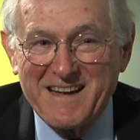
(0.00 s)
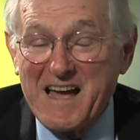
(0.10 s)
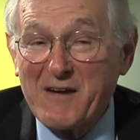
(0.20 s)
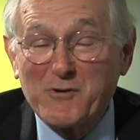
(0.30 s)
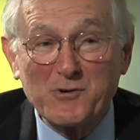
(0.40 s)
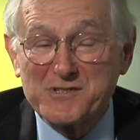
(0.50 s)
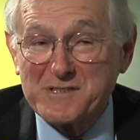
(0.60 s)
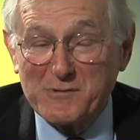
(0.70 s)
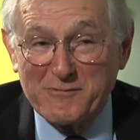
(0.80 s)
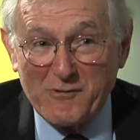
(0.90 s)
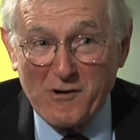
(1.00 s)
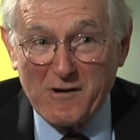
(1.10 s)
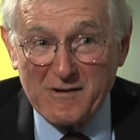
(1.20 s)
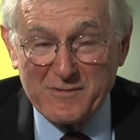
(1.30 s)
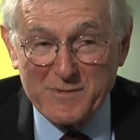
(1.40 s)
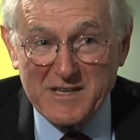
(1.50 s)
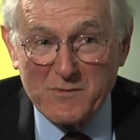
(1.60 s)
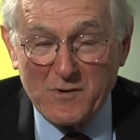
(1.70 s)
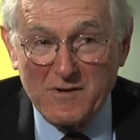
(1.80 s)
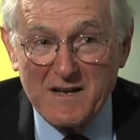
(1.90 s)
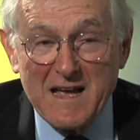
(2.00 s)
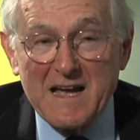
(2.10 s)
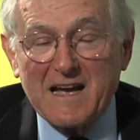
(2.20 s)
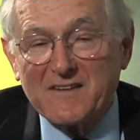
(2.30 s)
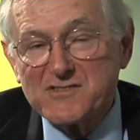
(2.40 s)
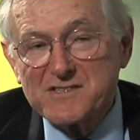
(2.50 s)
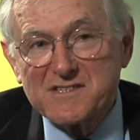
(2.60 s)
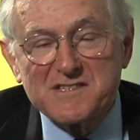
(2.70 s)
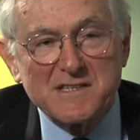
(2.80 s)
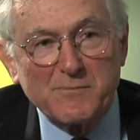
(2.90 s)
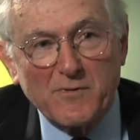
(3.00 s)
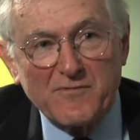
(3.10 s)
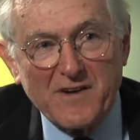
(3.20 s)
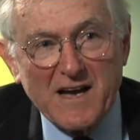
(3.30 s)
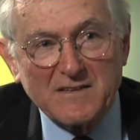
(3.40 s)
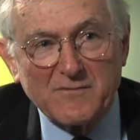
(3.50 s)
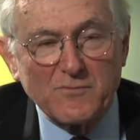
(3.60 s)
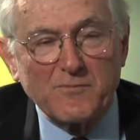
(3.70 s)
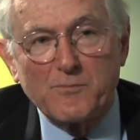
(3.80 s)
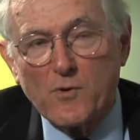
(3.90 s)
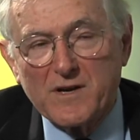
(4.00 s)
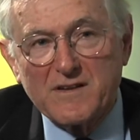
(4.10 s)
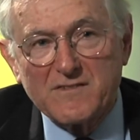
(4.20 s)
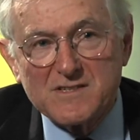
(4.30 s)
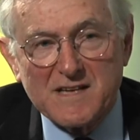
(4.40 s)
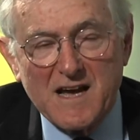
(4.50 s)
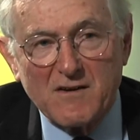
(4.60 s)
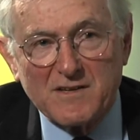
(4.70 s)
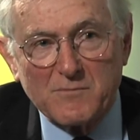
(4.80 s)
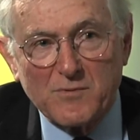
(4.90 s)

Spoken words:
Of course, they were far from equal. And just the simple fact of pointing this out in